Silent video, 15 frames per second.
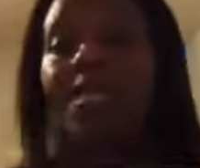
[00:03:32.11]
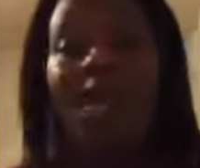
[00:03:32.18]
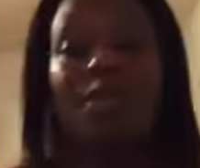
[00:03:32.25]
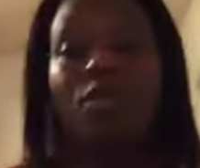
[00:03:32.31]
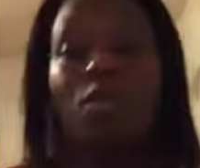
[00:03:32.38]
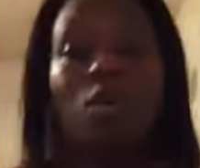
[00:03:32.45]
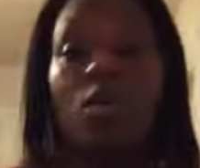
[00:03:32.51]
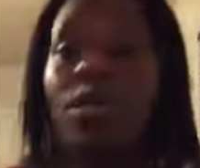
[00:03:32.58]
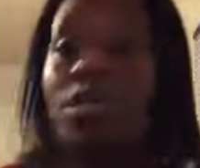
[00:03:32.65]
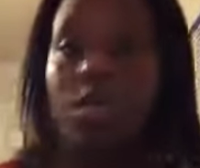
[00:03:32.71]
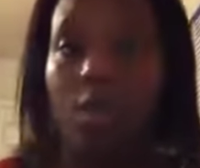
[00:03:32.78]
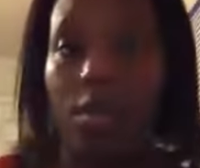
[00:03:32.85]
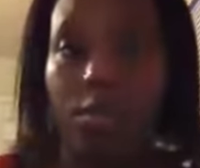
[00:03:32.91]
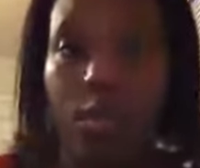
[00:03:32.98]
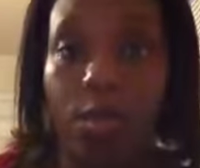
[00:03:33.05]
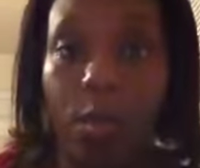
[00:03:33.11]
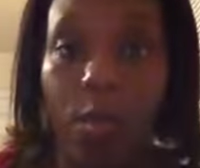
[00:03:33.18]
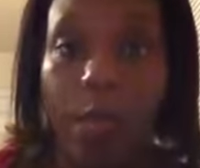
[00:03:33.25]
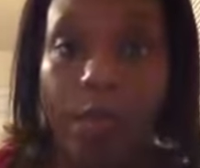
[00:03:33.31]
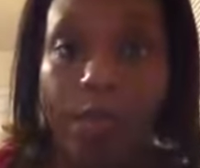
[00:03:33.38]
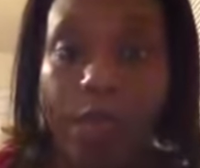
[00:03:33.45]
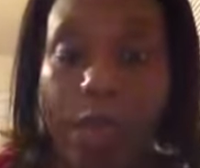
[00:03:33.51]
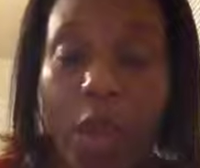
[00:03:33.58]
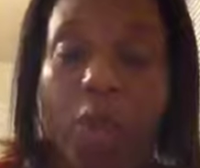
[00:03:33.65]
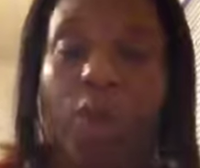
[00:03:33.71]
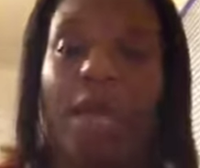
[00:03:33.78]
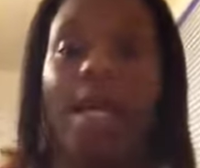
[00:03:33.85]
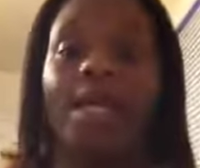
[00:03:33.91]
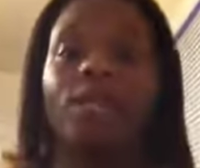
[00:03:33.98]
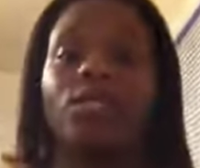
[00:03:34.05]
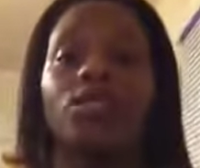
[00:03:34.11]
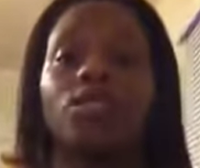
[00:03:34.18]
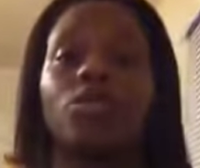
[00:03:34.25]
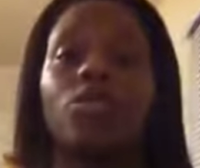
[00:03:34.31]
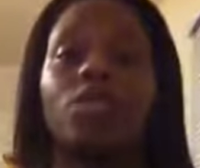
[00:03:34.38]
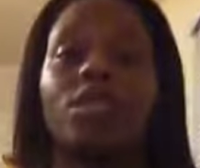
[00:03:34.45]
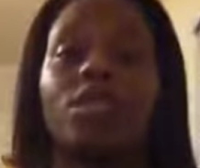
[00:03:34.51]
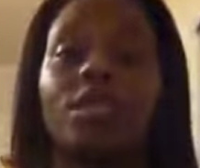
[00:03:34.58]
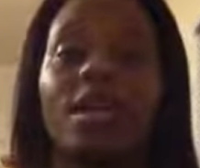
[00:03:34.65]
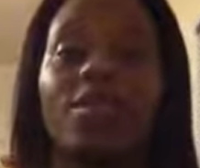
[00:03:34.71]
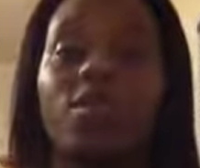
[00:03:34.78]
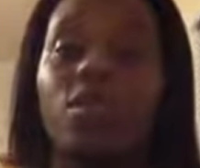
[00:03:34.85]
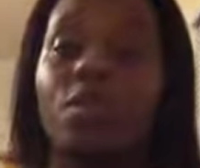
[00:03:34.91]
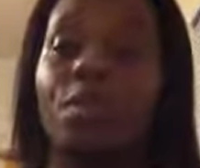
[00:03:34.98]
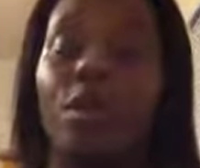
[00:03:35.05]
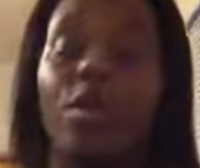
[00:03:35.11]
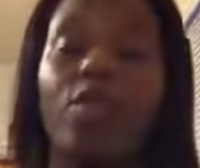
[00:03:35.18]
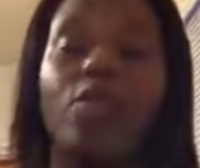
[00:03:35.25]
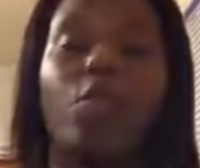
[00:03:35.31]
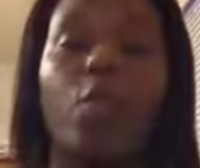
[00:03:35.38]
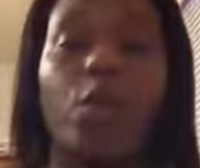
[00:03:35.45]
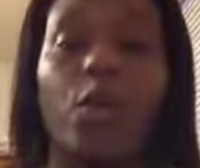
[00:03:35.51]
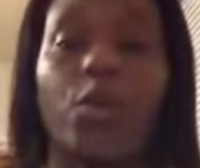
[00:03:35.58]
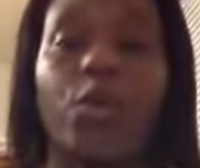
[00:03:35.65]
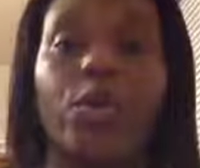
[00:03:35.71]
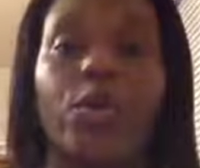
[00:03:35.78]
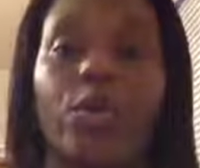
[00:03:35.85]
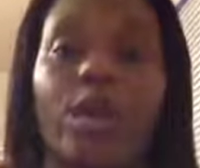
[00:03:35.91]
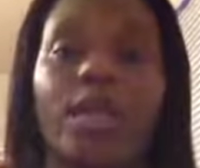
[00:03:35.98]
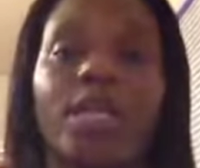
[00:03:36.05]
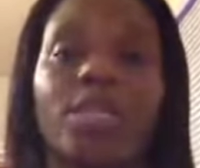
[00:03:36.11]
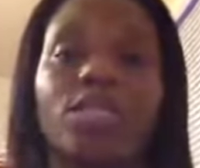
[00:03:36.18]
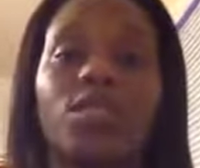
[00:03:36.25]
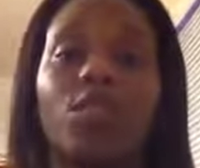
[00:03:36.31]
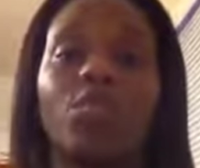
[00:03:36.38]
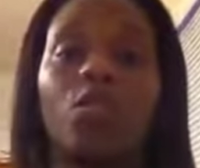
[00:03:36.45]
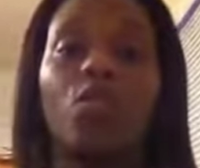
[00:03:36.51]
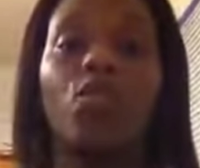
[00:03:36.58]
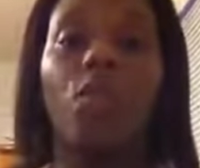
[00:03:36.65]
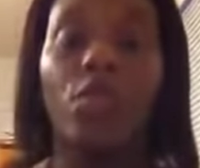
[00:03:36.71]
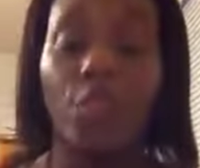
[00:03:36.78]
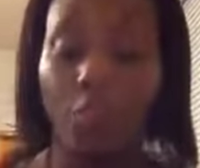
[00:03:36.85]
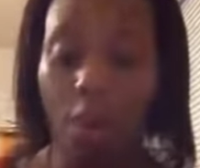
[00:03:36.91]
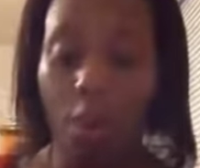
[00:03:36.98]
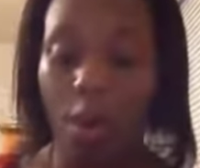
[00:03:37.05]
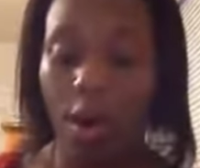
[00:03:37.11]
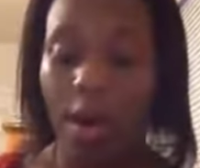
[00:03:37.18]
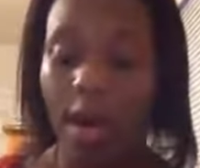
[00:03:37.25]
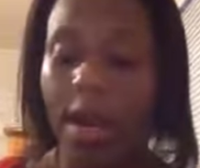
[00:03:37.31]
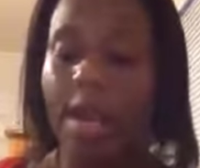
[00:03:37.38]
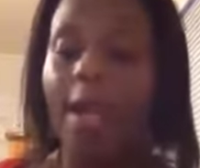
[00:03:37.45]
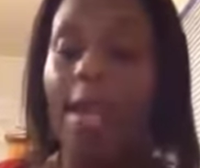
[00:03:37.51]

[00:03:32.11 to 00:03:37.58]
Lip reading: also acceptable. Okay, so you just have to spell the word correctly to move on the board.